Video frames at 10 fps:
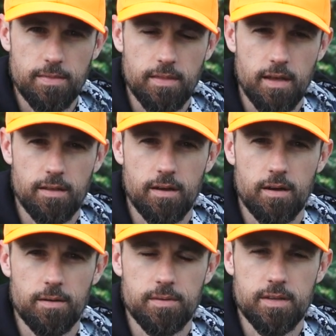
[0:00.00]

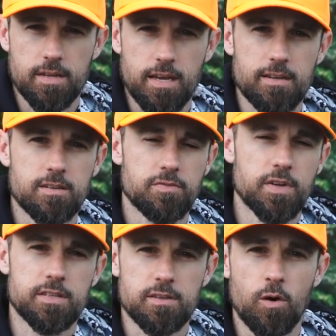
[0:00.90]
It kind of
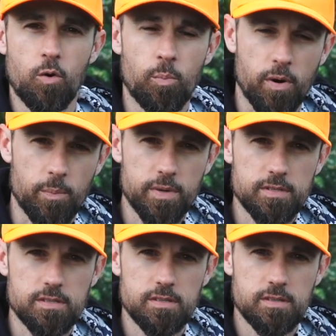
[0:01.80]
defeats the whole
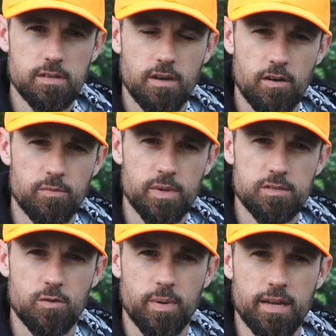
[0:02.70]
purpose of
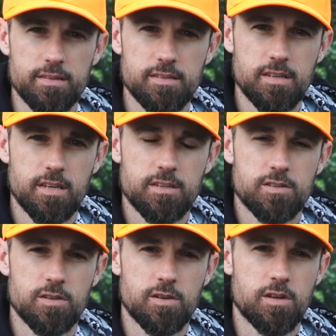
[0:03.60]
Missile Baits
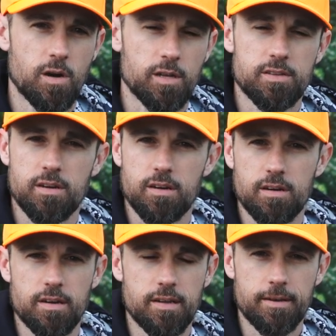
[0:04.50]
to go out
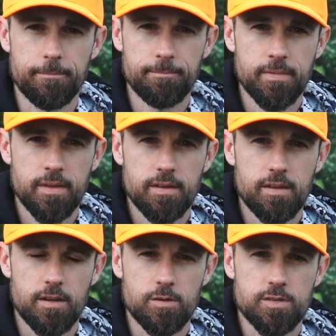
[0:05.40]
there and,
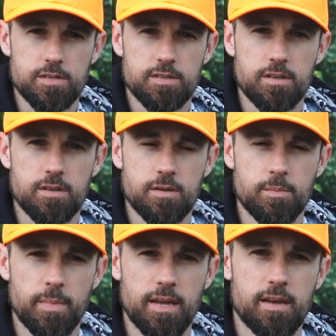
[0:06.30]
you know, just you
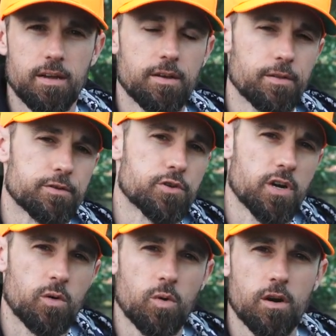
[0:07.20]
make another
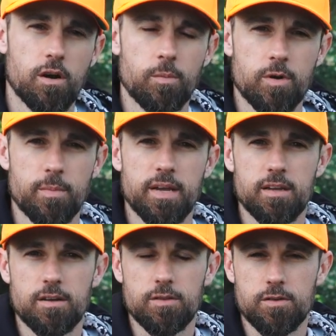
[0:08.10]
trick worm or to make
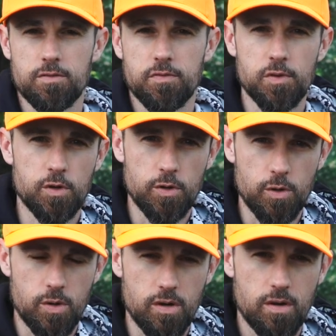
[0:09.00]
another
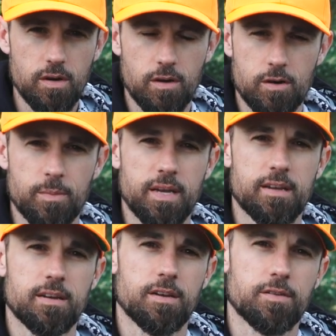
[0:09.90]
fluke or to
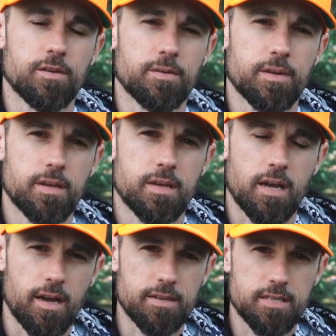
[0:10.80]
make another
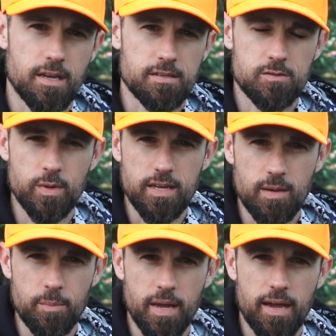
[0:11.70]
Kytec swing
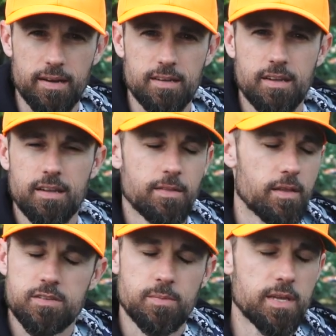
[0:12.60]
impact.
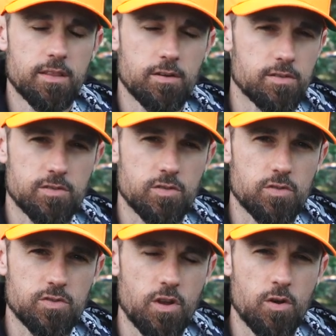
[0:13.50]
To me, there's
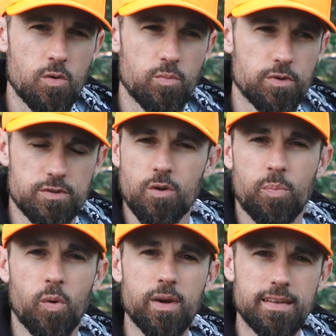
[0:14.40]
no
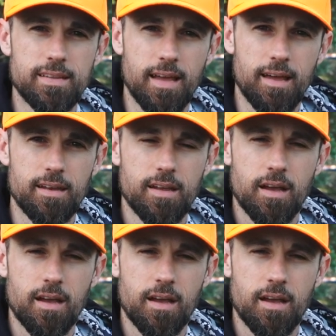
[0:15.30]
point in that.